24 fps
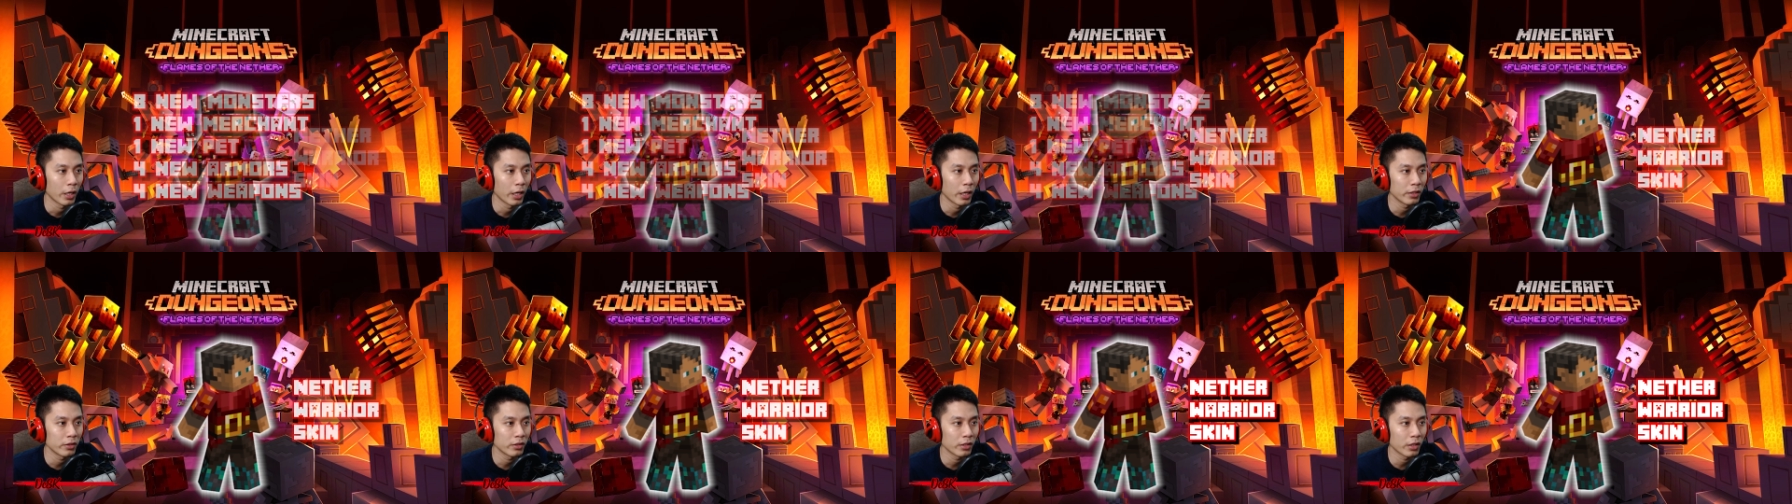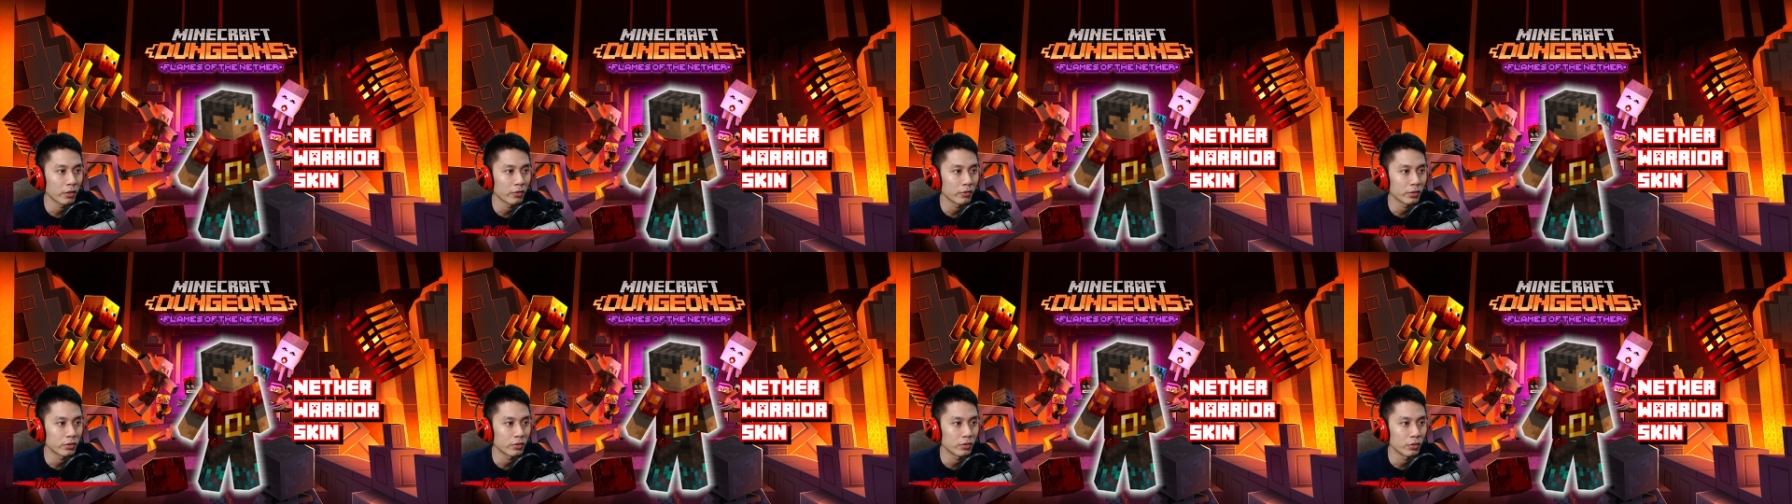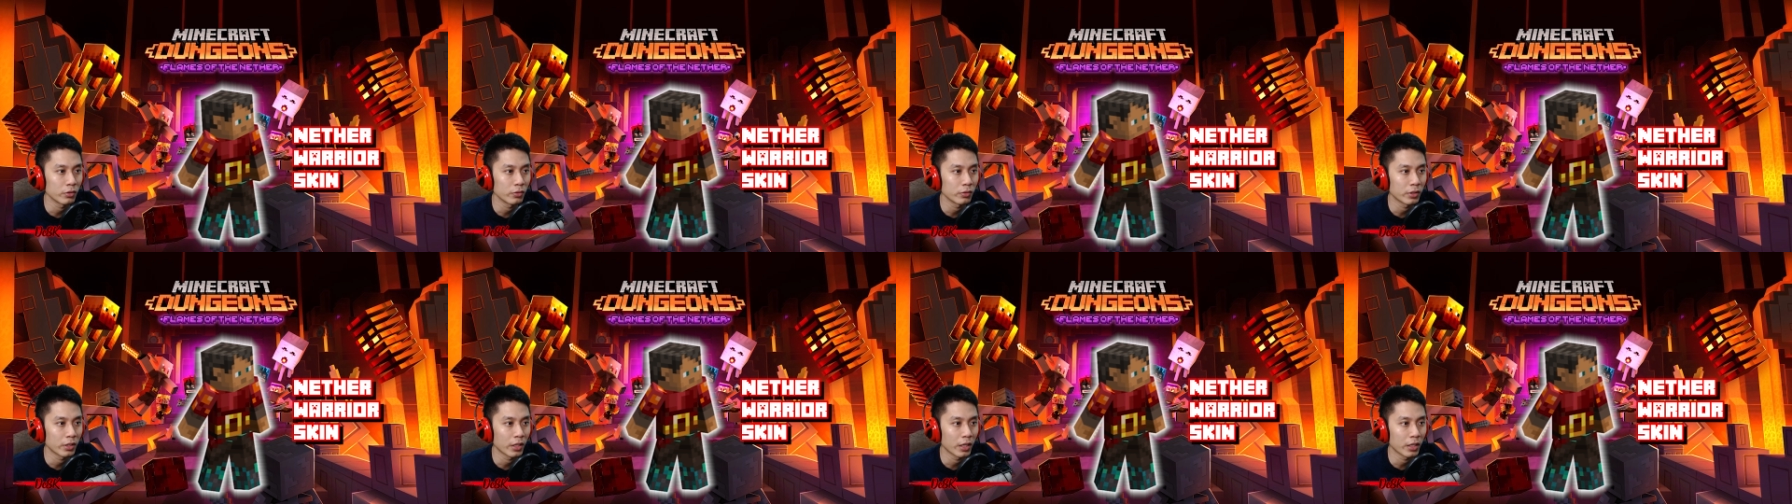And there is
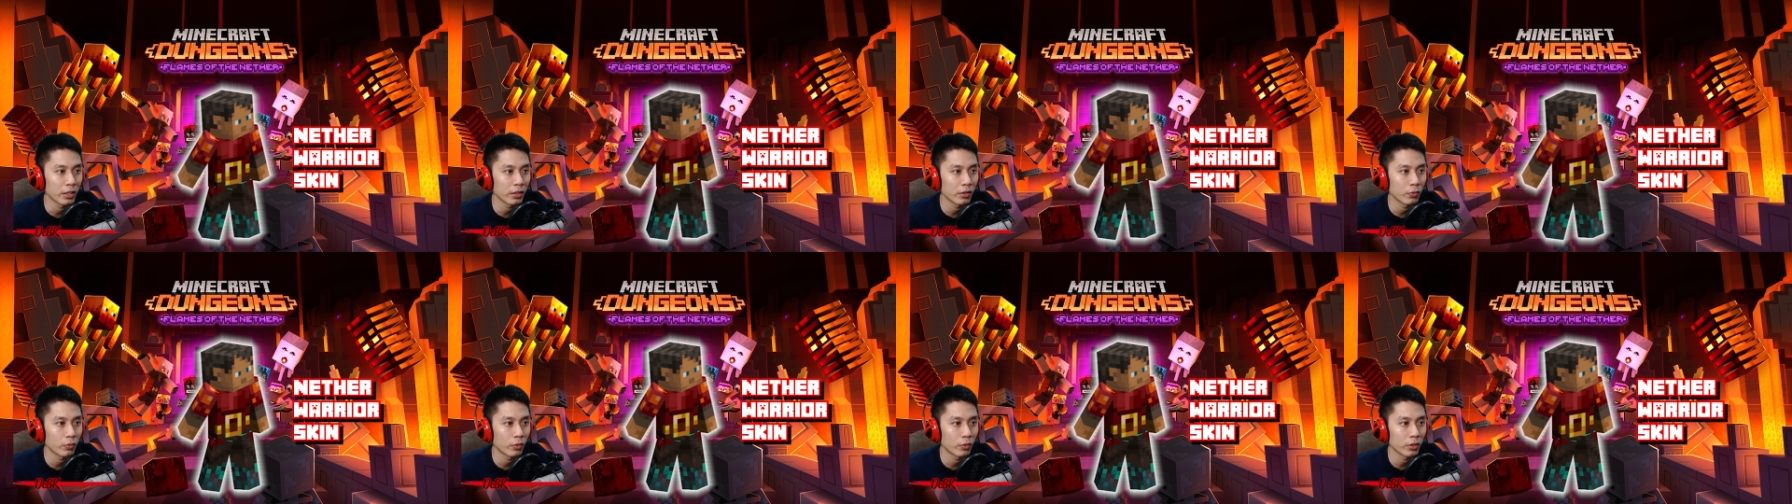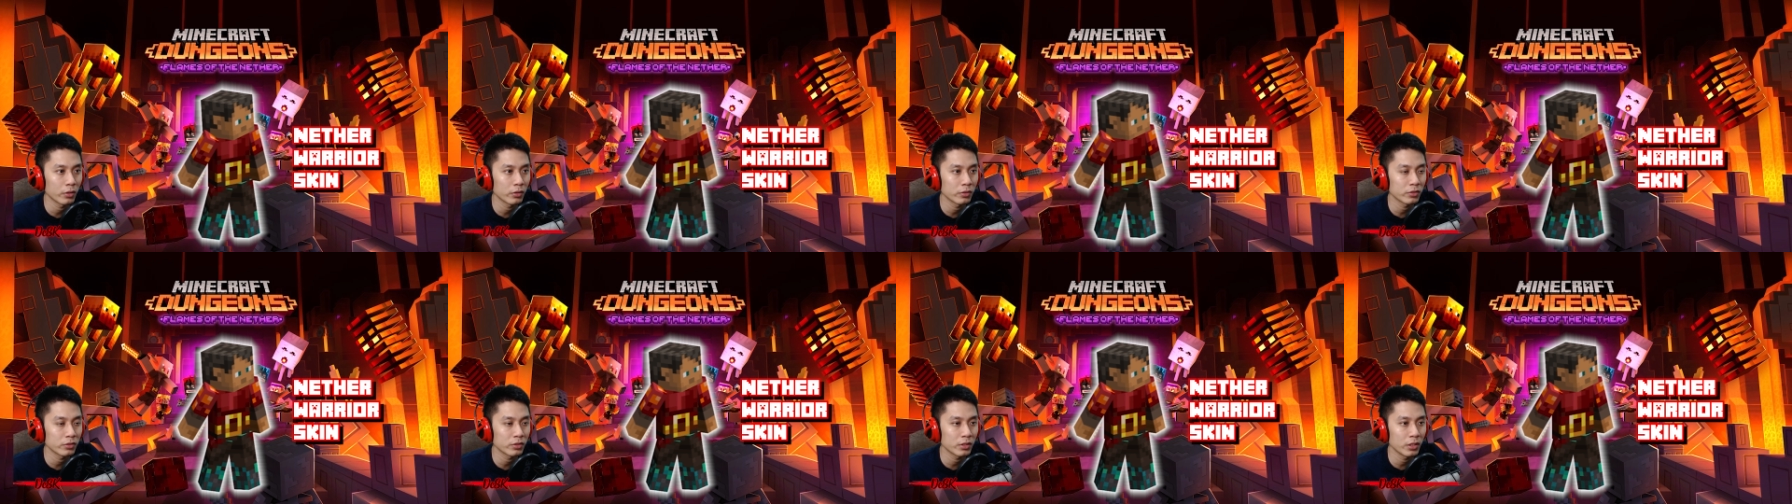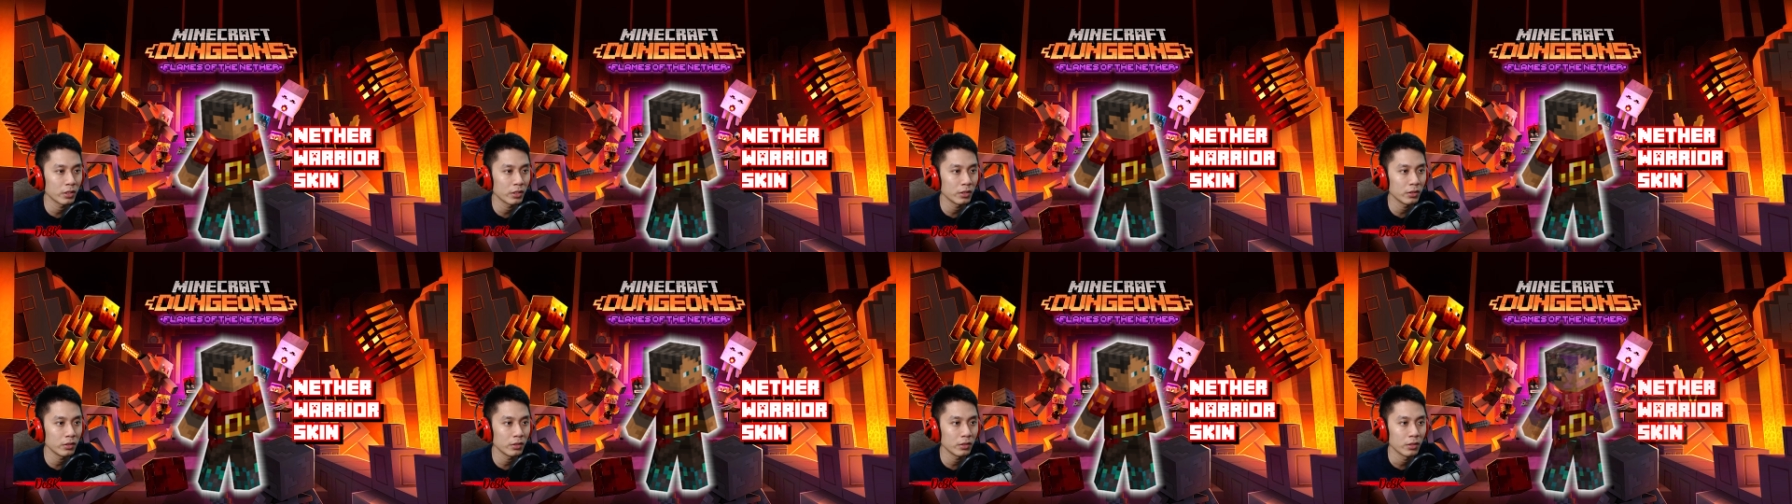new nether warrior
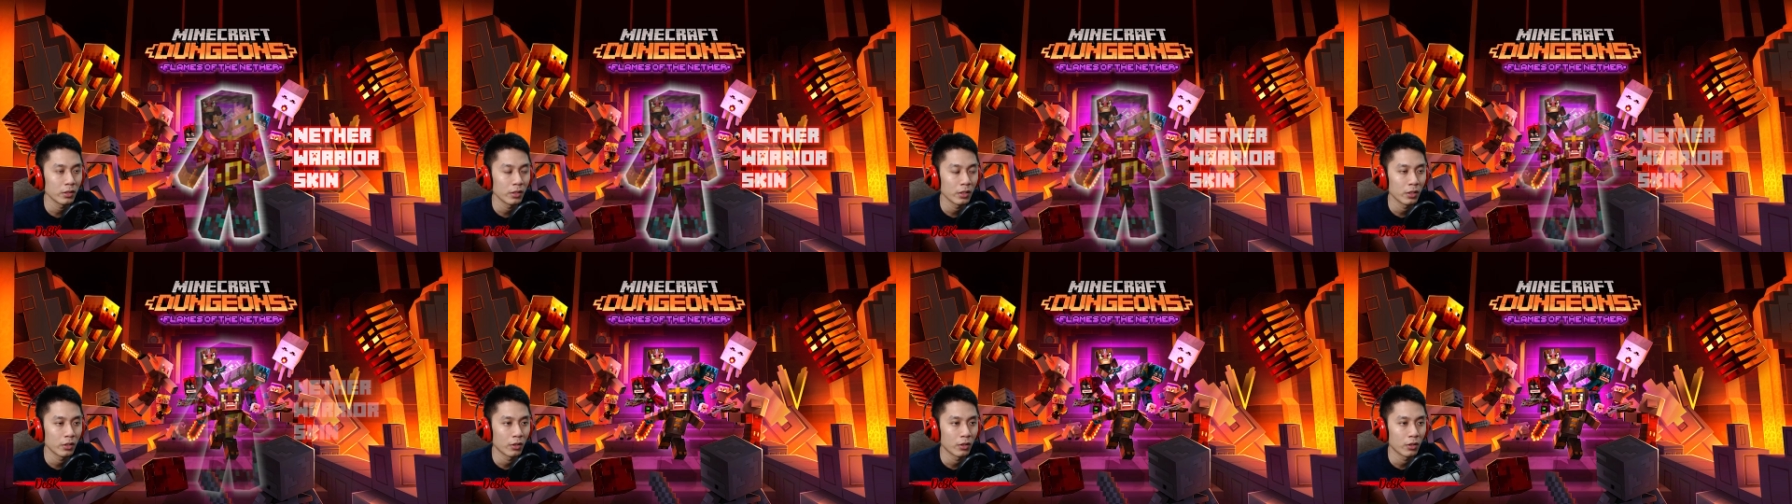skin.